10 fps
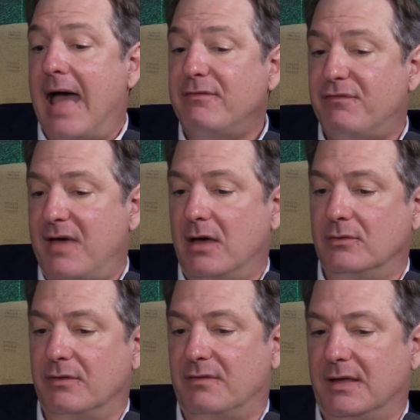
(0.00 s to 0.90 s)
I
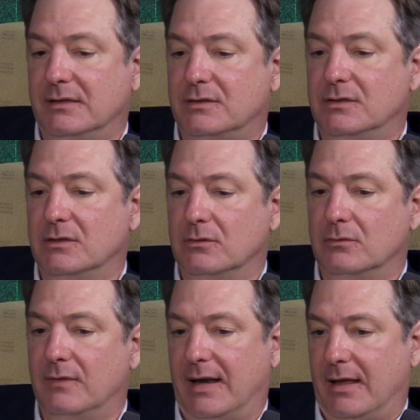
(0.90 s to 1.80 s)
found a thing to
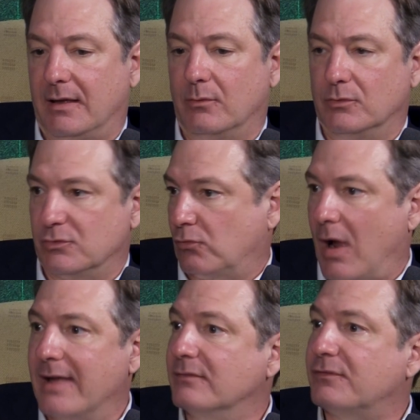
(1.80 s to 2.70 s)
do that it
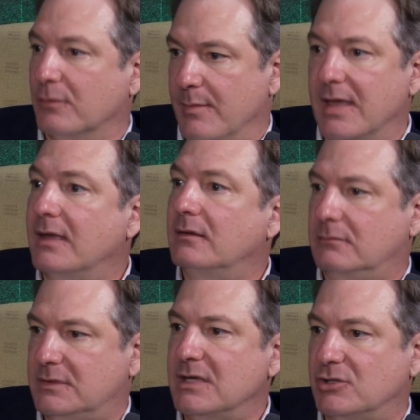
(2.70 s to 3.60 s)
was right for
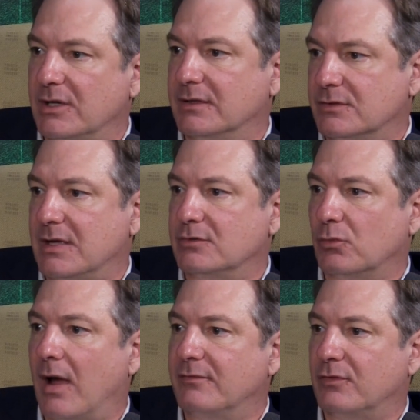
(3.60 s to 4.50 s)
me. Teaching
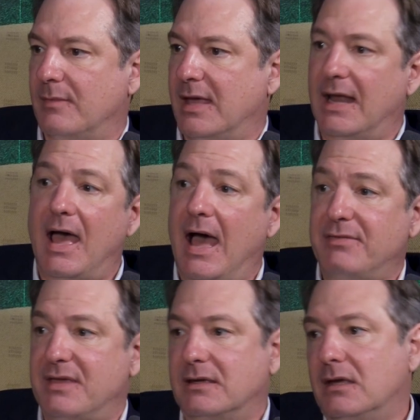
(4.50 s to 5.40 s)
is right for me. And
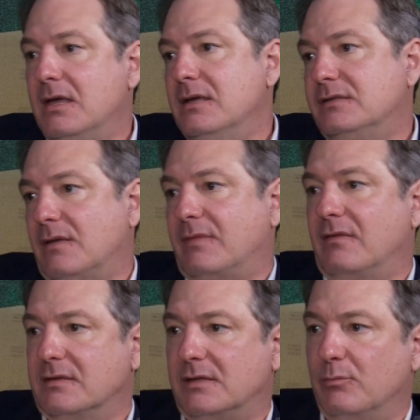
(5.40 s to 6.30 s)
I think
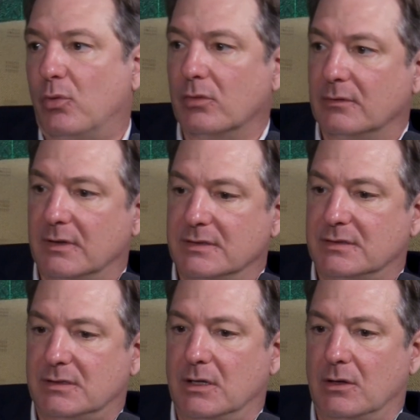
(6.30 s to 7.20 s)
something that's
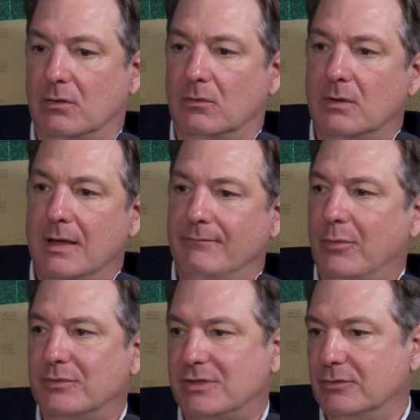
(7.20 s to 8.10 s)
important is,
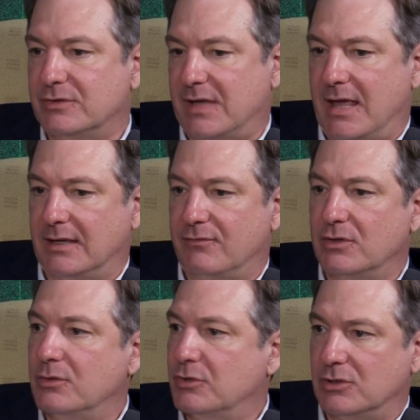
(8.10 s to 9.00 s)
what's the old
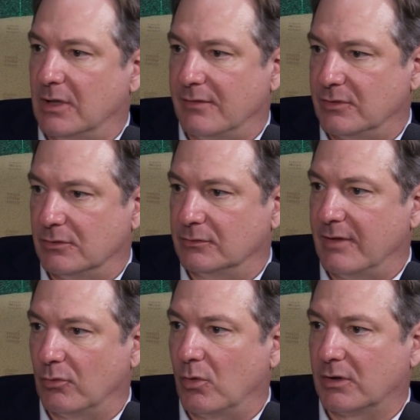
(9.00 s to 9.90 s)
saying? If you do what you love,
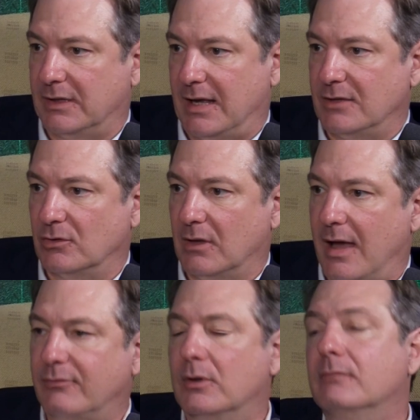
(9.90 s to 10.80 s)
you'll never work a day
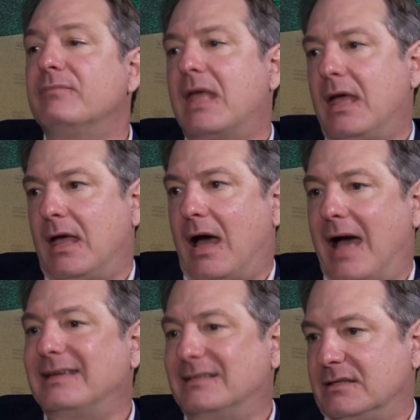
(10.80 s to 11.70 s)
in your life. Well,
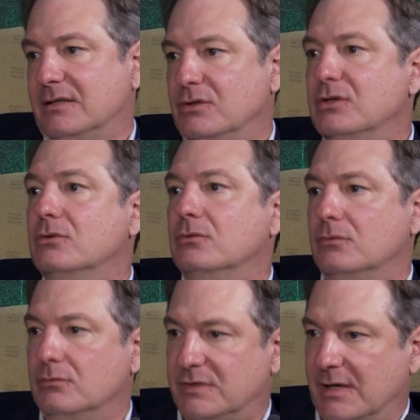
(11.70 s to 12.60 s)
I get to
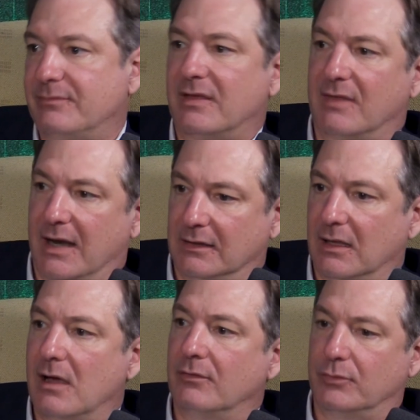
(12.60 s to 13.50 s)
do something
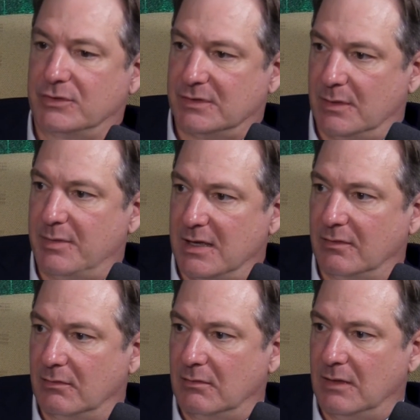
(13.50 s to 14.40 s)
that I love, which is to
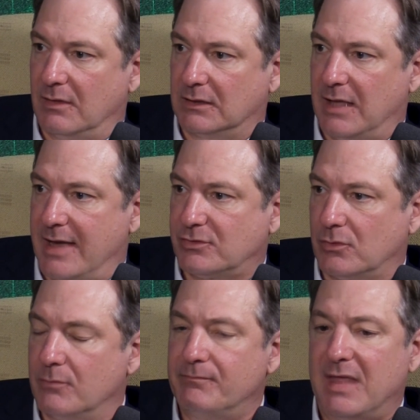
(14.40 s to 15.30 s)
be in the
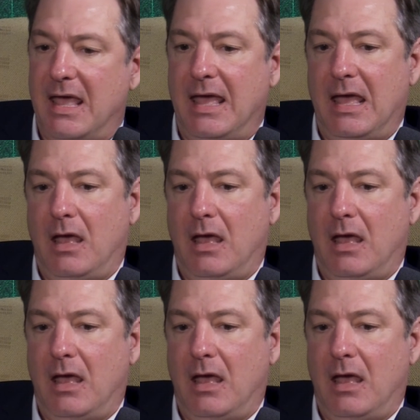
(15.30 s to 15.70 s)
classroom.